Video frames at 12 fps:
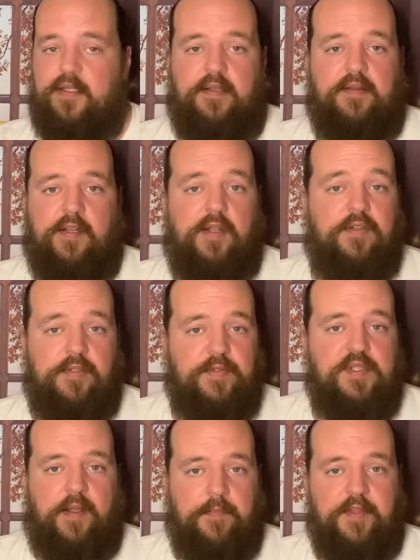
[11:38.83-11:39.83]
they're going to do
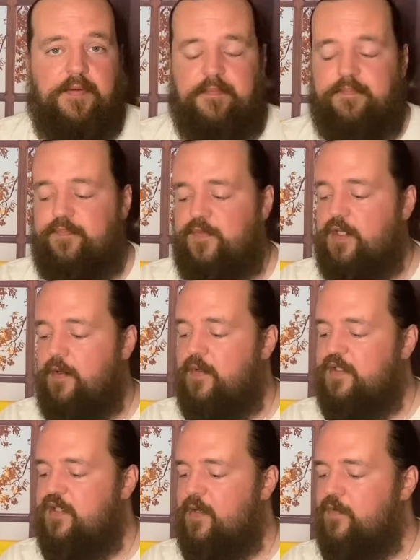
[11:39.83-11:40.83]
something. So
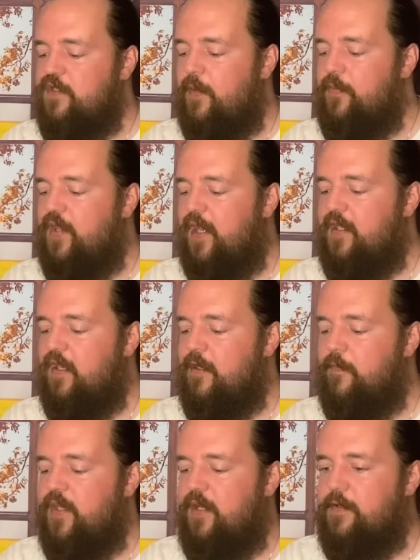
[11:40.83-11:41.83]
let's see what's up with that King
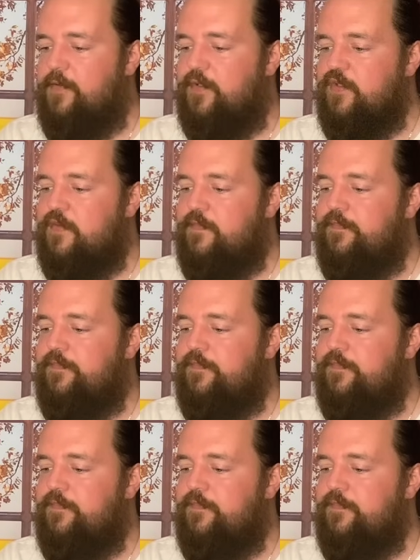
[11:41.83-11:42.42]
of Pentacles.